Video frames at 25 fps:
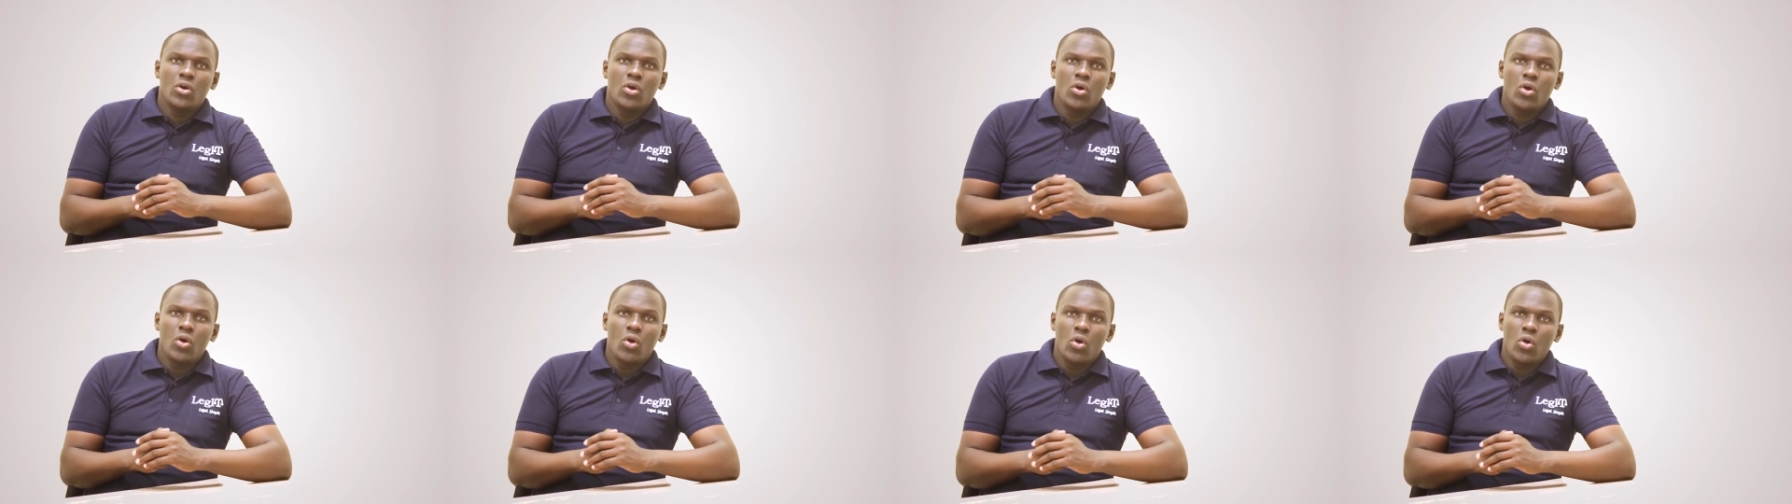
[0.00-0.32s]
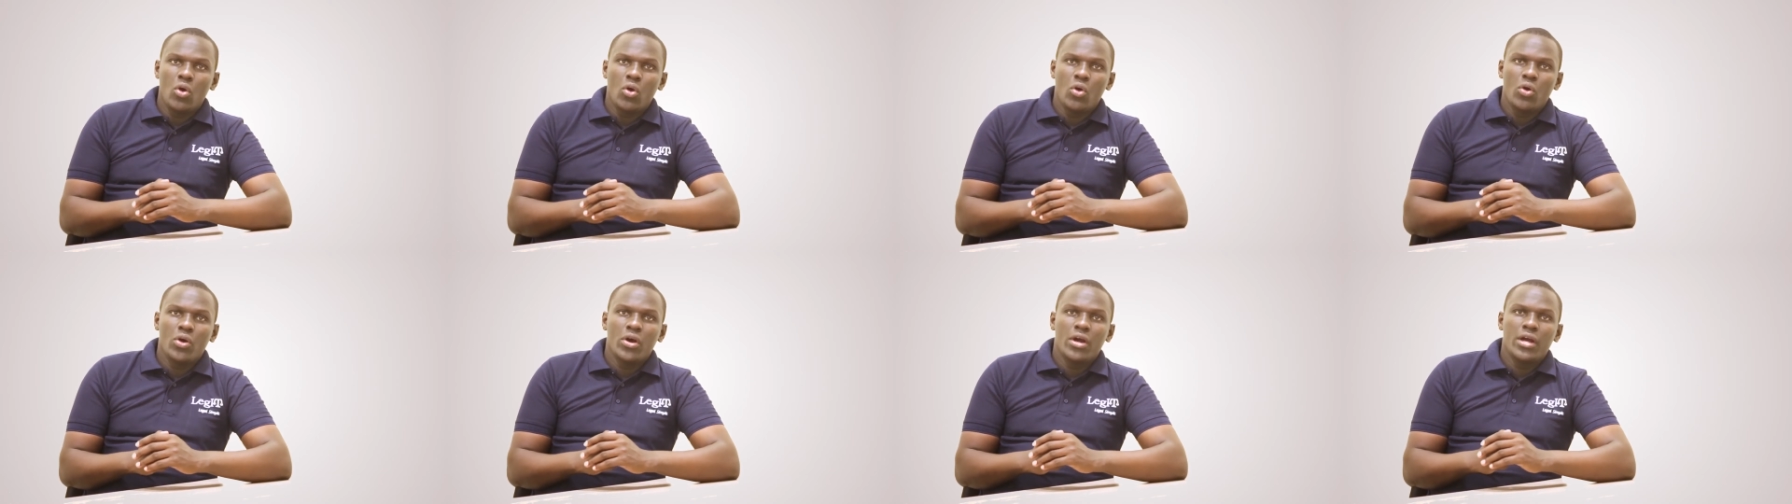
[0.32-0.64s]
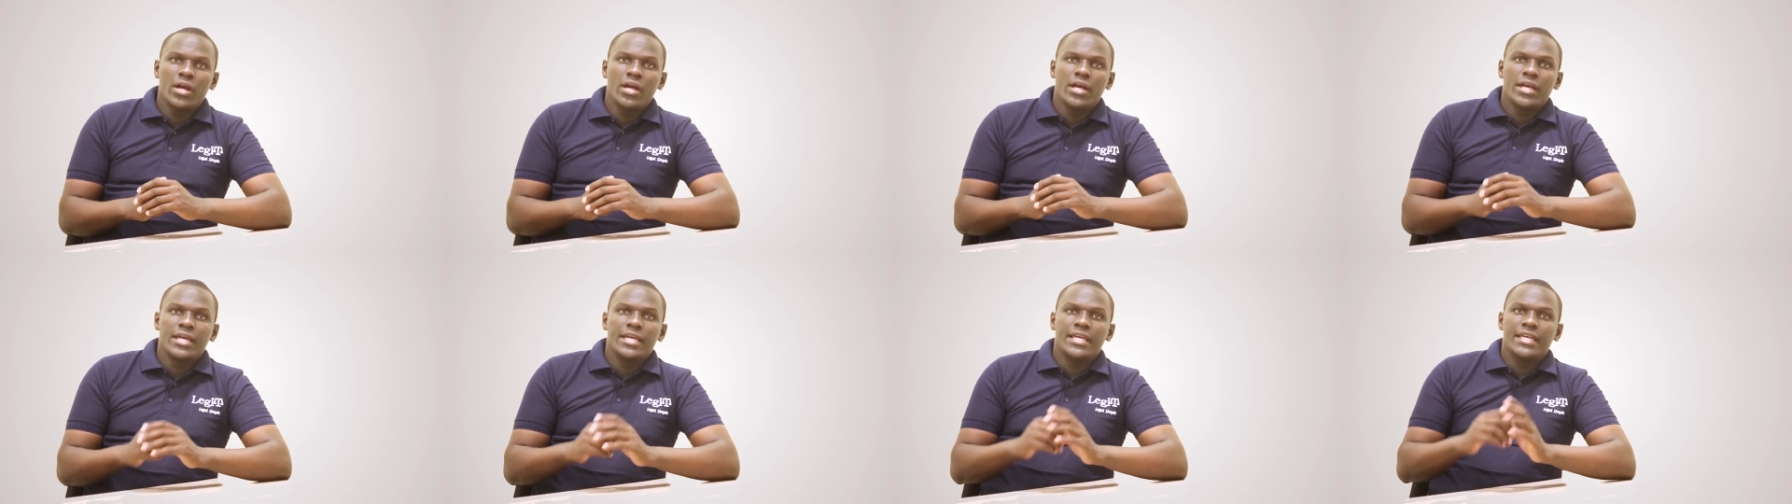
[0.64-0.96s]
or
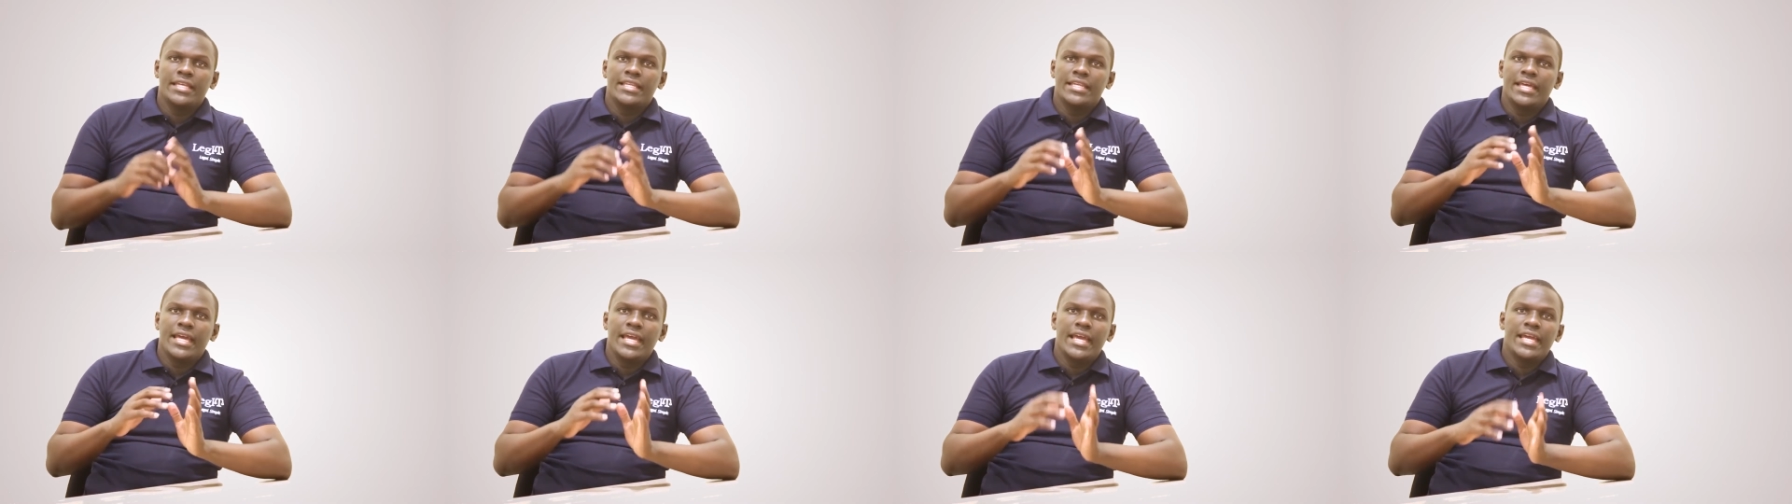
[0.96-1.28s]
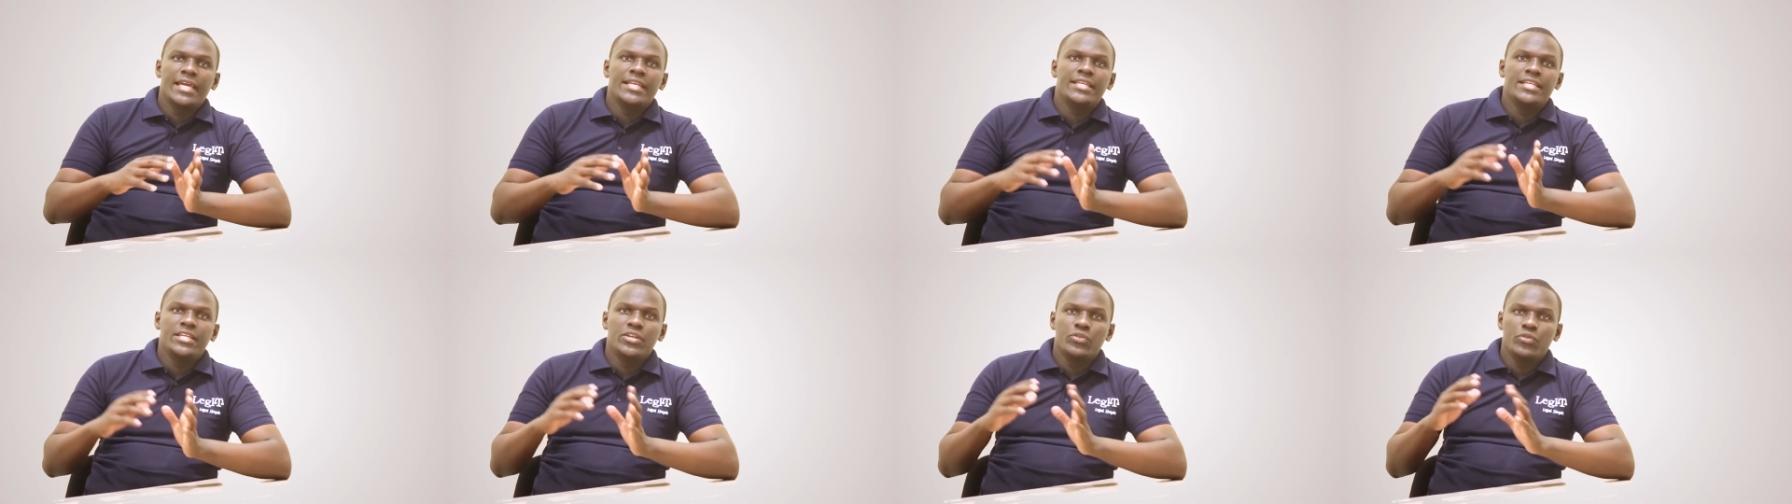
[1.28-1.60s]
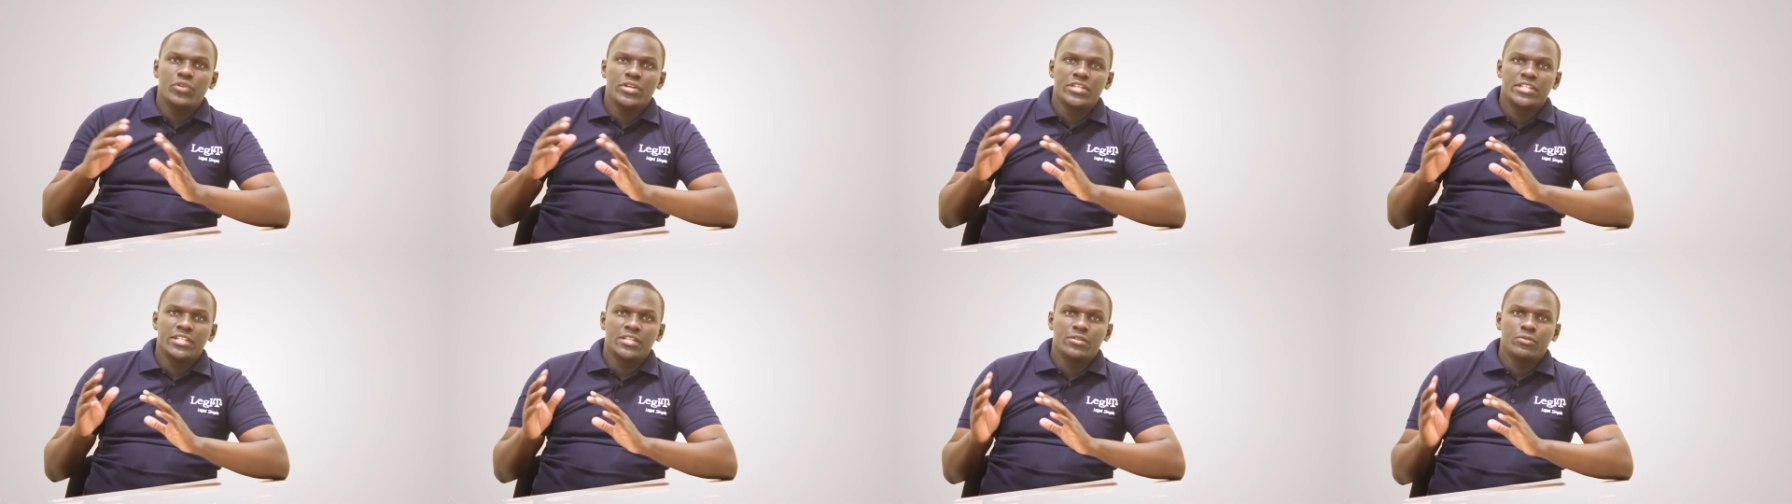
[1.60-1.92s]
in any
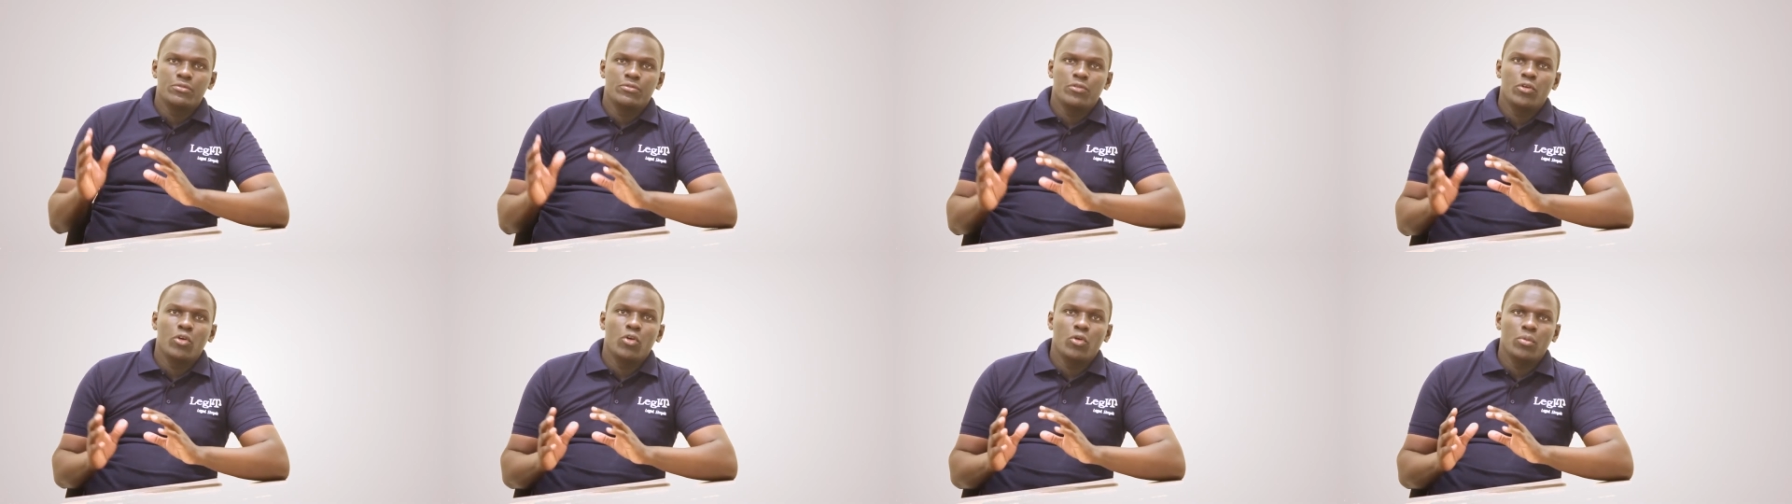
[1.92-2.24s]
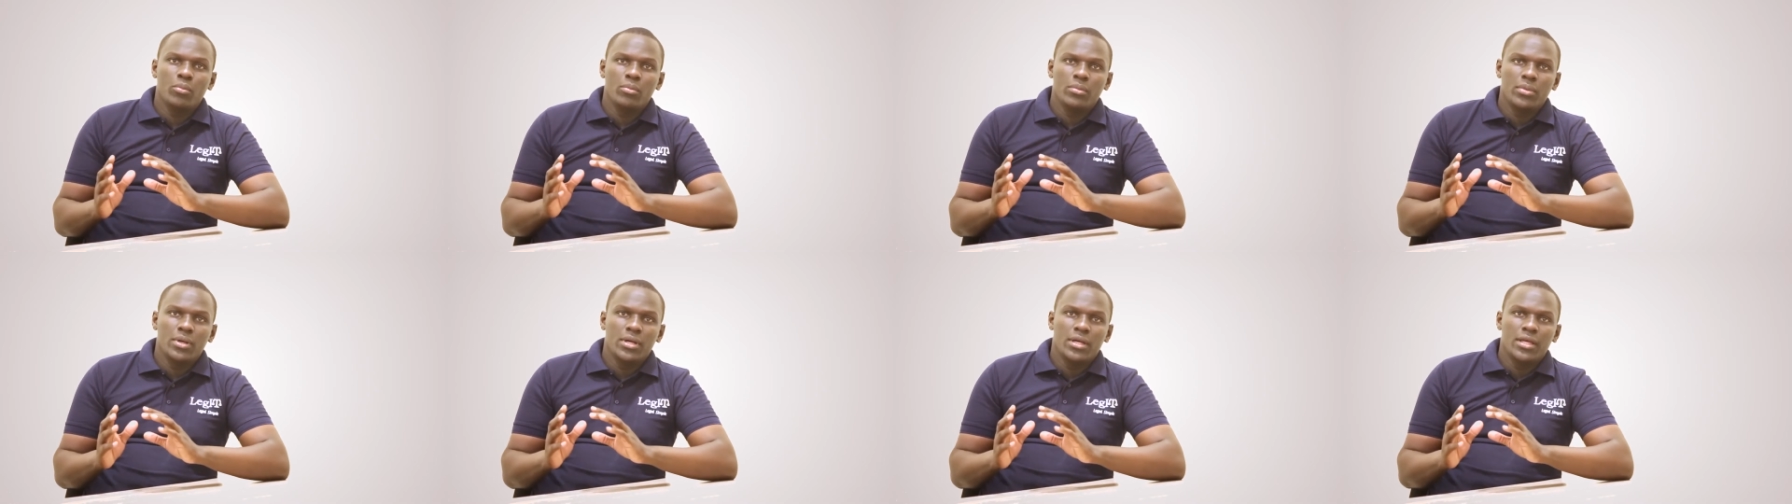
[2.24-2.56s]
written form